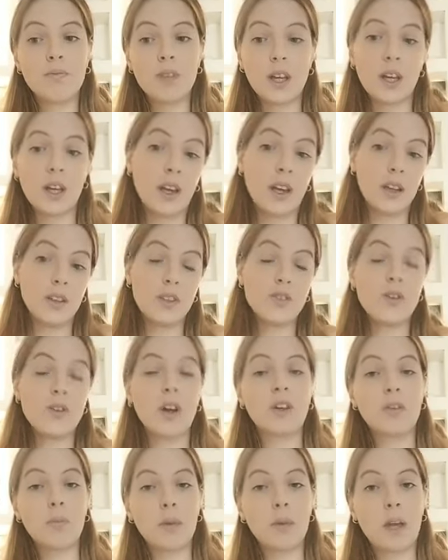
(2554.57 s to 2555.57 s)
again,
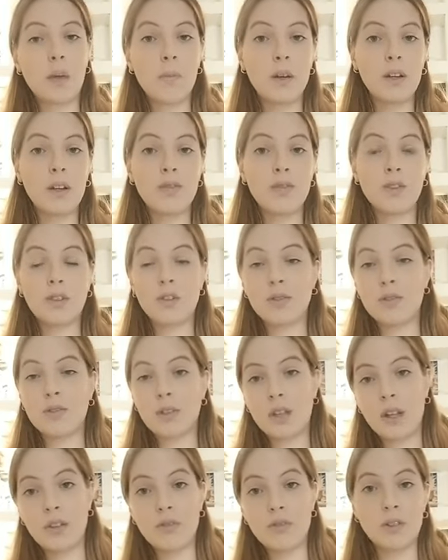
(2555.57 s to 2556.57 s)
trying to make a benefit of
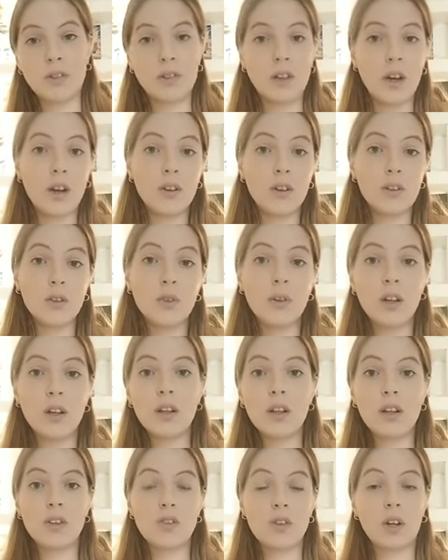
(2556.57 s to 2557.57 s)
whatever they are
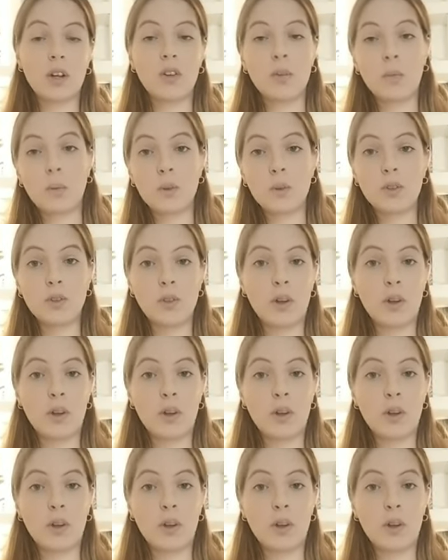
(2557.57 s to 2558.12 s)
doing and try to put